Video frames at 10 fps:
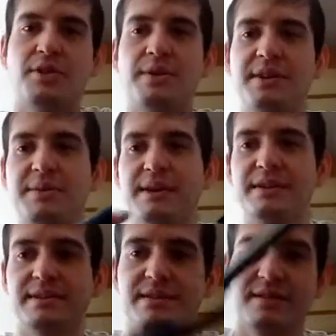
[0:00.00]
to go
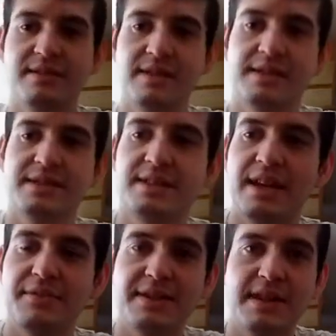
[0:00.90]
anywhere. This is a
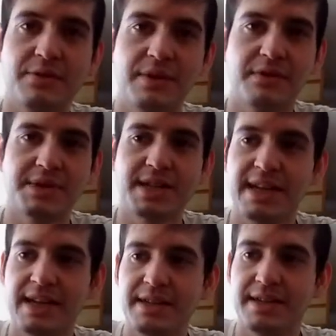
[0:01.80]
knife I take when I go
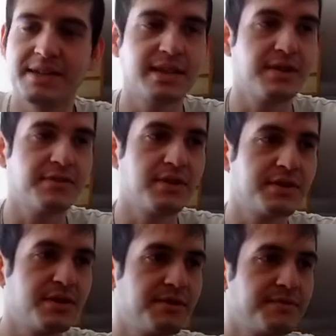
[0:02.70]
skiing and stuff
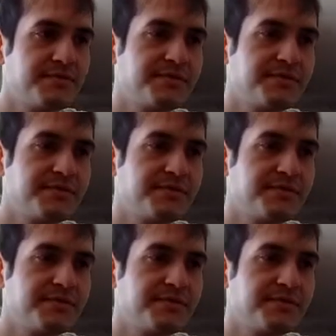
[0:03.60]
also.